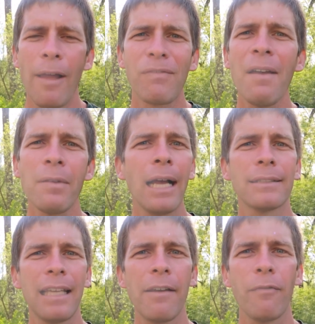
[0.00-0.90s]
if they've
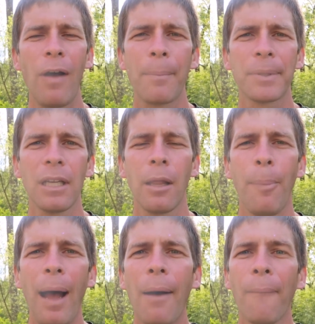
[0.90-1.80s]
got 75%
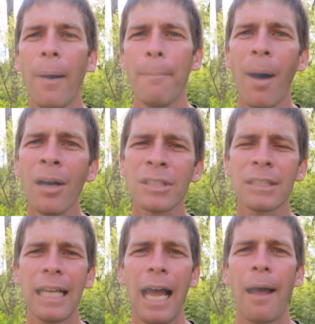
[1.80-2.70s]
of the pie, what most
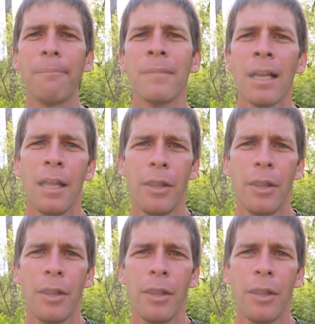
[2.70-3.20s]
of the time,